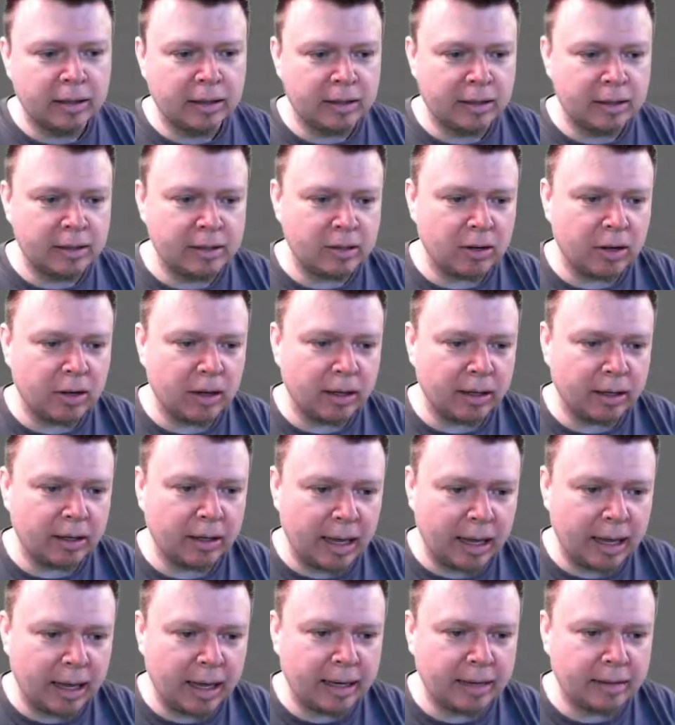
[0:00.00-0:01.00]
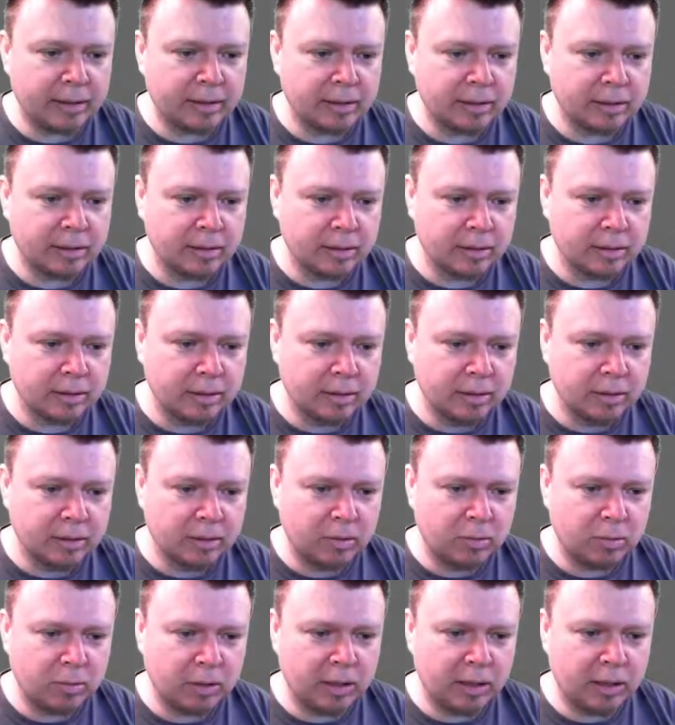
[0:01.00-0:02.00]
and so I can add
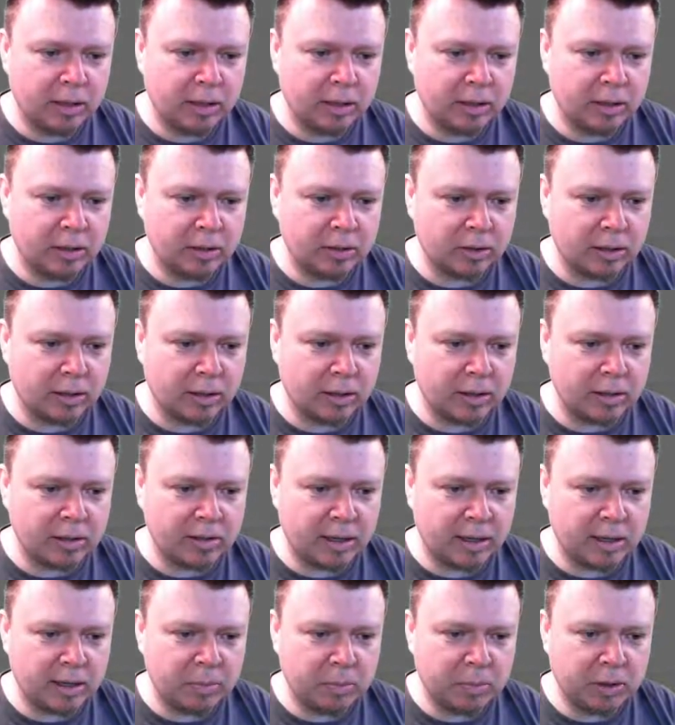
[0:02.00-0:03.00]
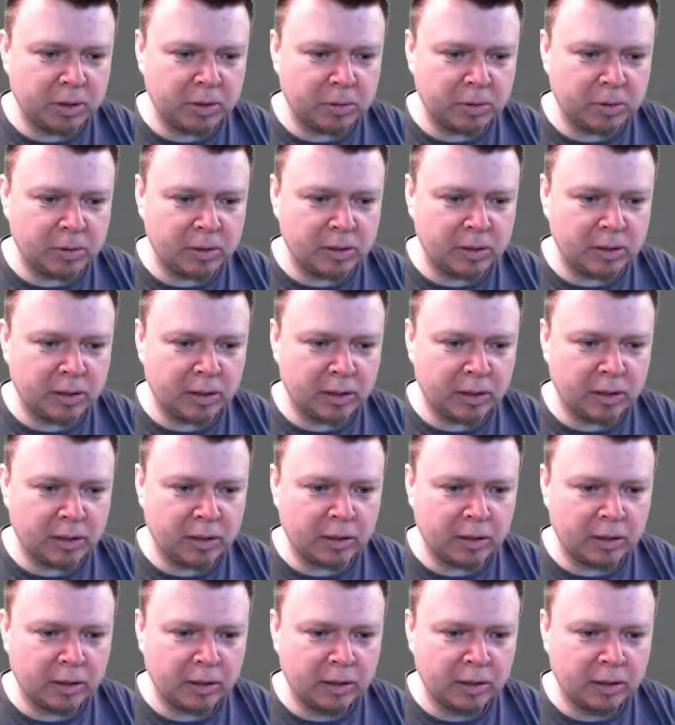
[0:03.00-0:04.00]
one in here. So I'll say Bill was
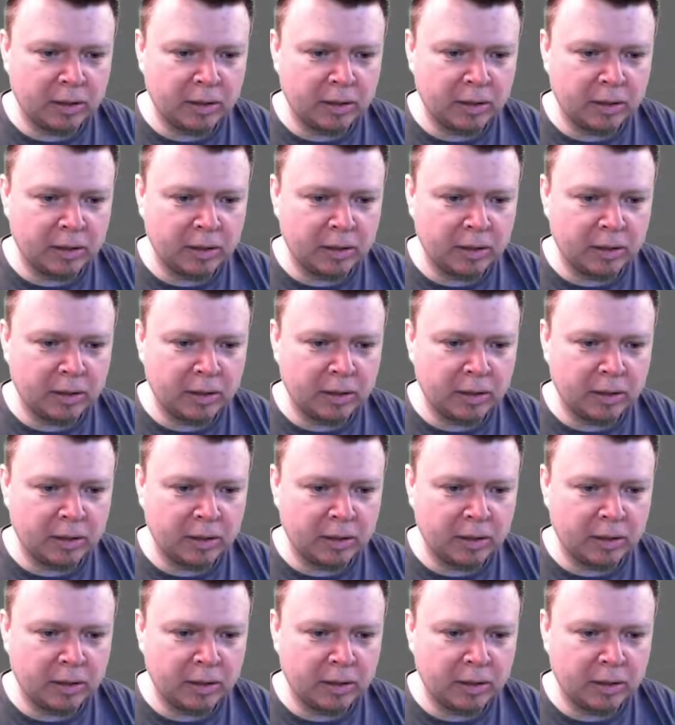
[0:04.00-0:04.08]
here,